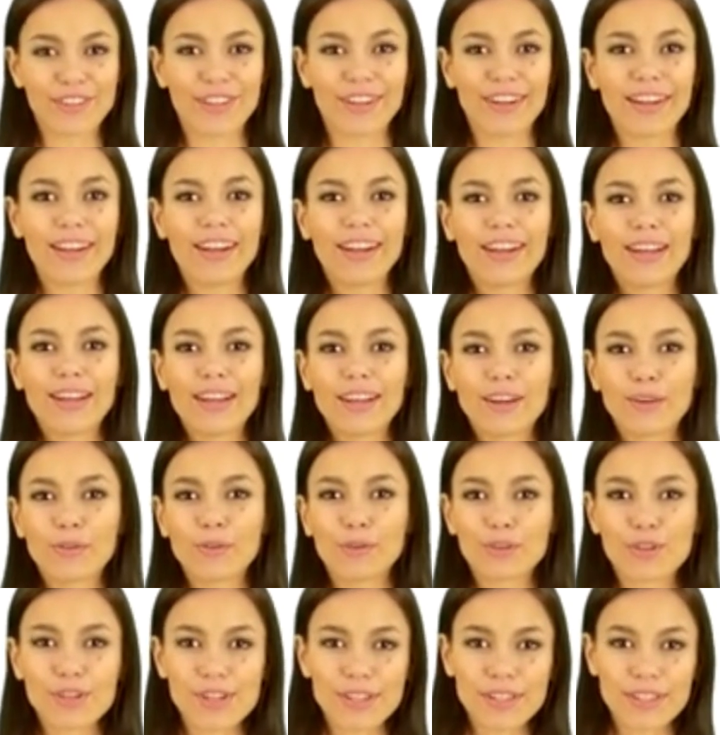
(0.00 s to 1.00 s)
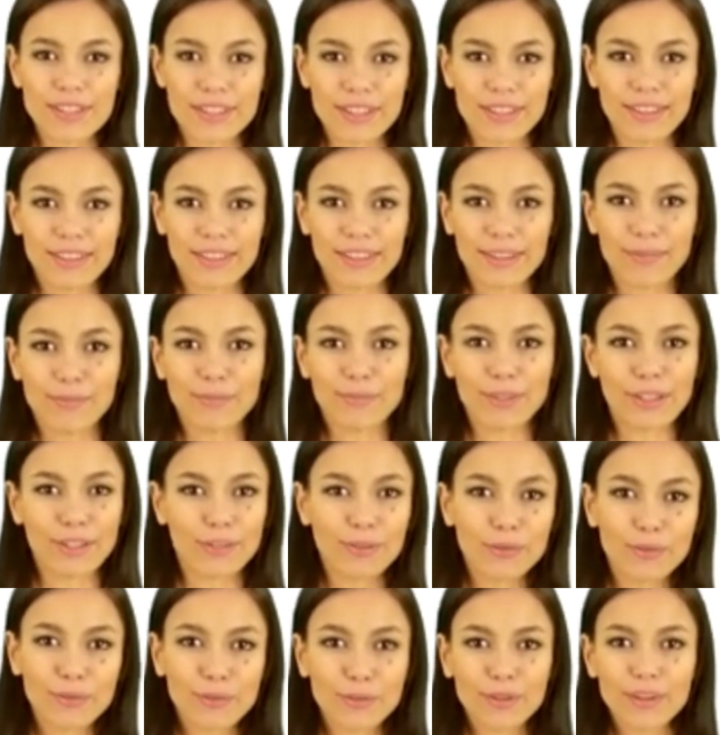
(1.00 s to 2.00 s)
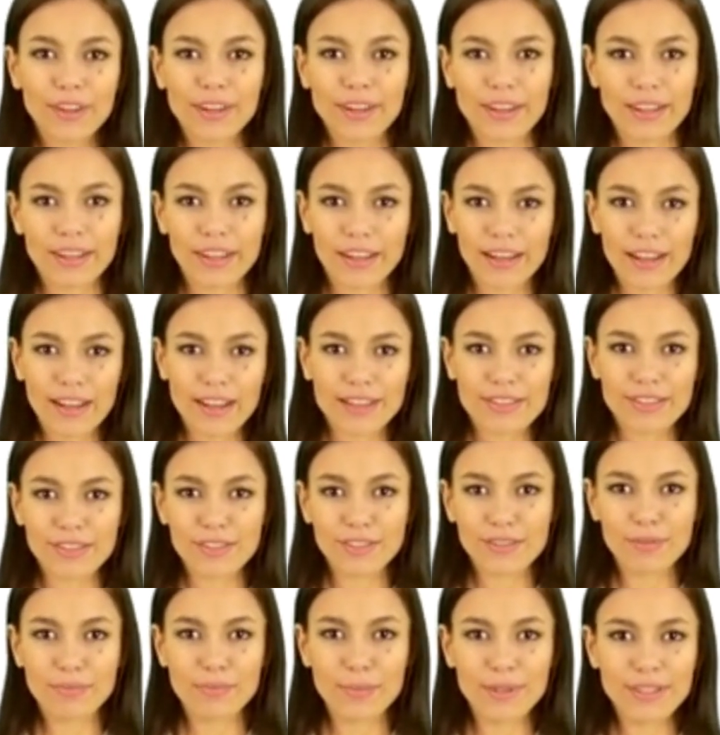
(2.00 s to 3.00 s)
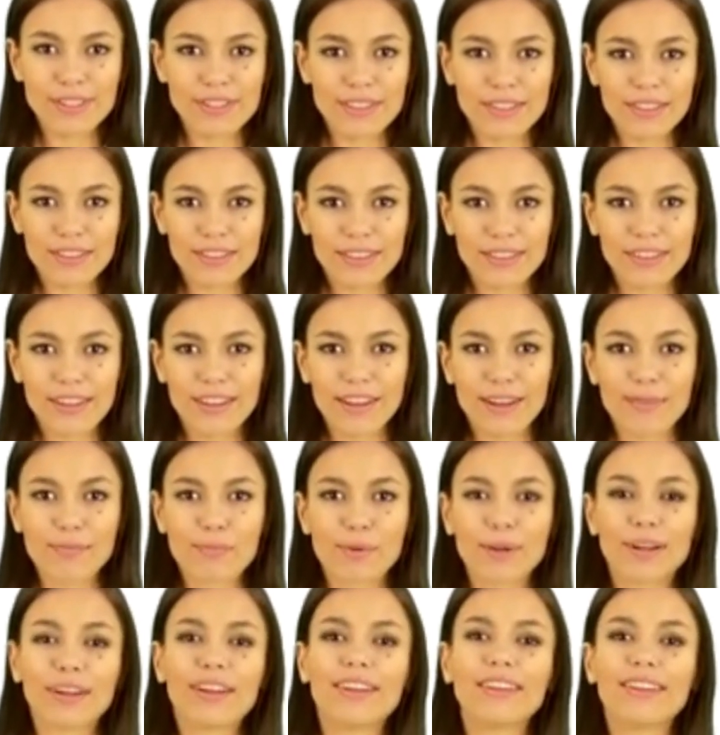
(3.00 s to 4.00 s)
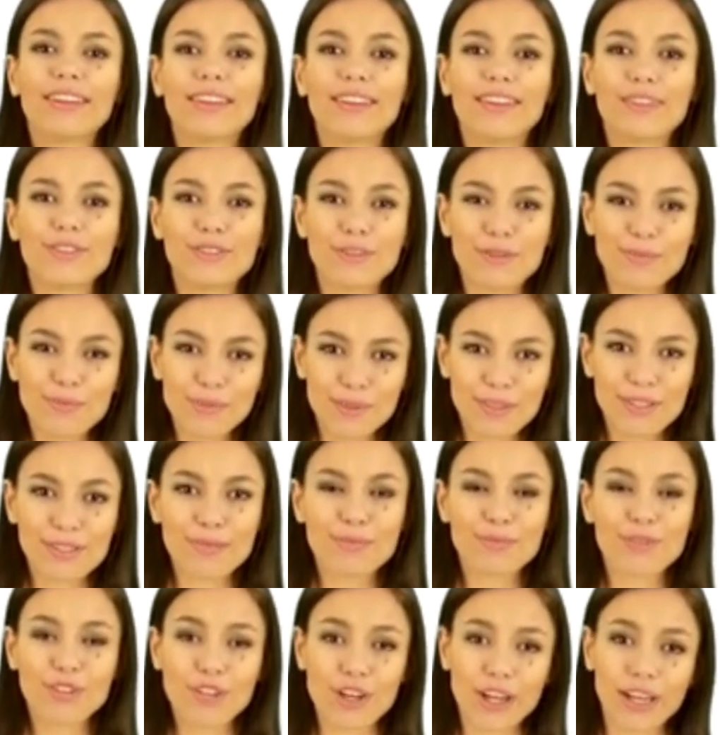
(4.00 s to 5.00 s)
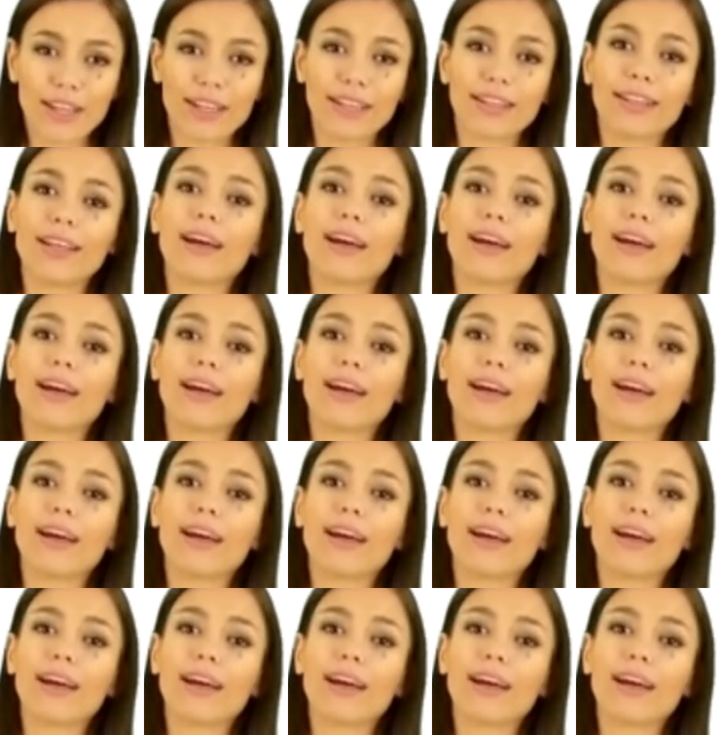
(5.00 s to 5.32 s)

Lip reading: Acinocumarol syndrome, interaction rating, major. Do not take this combination.